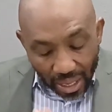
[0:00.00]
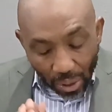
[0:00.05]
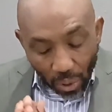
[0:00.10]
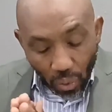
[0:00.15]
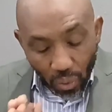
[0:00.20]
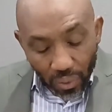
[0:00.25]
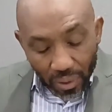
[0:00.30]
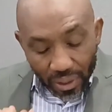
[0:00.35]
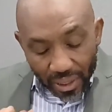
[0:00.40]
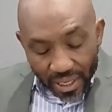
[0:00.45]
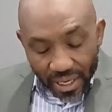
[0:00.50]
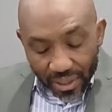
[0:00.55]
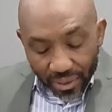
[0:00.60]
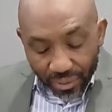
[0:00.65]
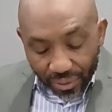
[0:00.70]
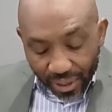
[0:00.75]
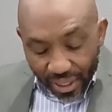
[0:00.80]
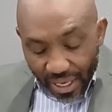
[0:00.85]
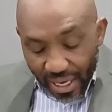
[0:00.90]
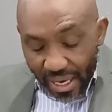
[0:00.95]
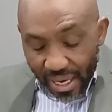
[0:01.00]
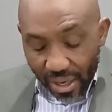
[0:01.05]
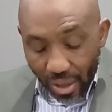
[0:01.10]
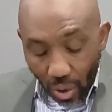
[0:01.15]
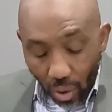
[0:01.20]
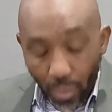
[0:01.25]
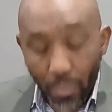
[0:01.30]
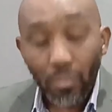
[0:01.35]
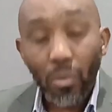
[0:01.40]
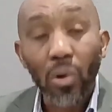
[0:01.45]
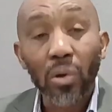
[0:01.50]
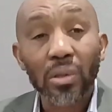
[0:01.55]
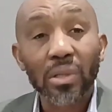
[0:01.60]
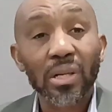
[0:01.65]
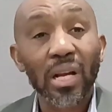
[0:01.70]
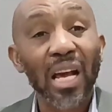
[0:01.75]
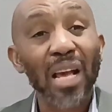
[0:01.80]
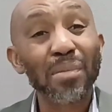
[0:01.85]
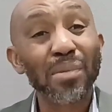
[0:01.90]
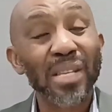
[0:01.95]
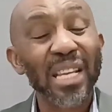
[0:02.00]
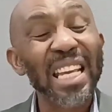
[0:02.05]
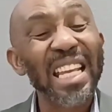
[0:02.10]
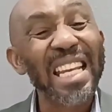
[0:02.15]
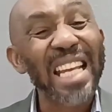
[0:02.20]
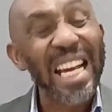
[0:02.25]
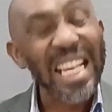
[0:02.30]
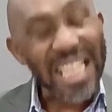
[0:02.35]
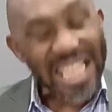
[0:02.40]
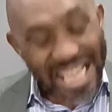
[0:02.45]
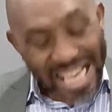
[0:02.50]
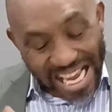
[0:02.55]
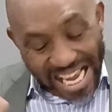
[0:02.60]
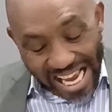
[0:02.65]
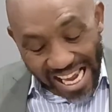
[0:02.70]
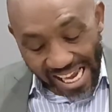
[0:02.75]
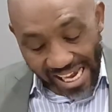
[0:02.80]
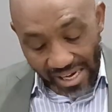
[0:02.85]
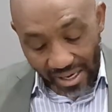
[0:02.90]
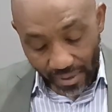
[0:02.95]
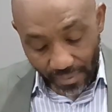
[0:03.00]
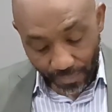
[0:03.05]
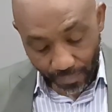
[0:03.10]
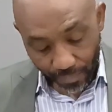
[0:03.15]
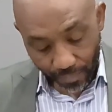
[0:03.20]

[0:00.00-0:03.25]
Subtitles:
only three or more times in a year.